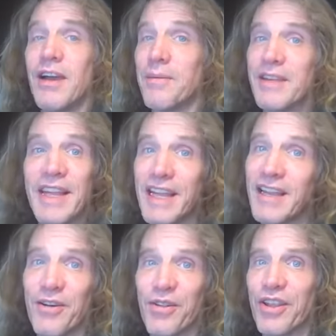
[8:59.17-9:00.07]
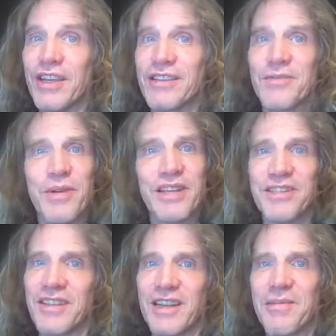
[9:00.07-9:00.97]
I mean, the ego thing
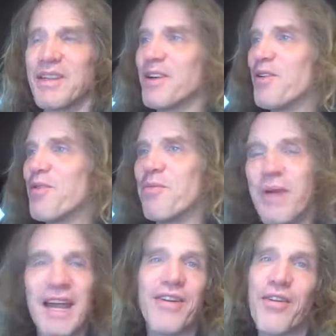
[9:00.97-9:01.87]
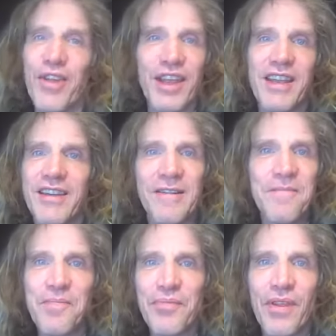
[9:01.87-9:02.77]
especially. I mean, the whole male thing,
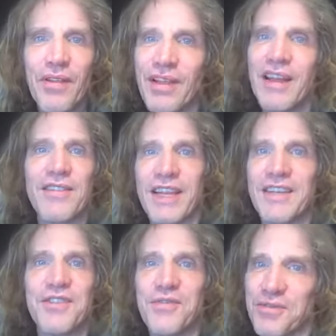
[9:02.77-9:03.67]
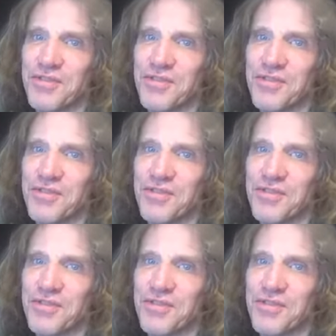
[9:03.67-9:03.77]
that'll get you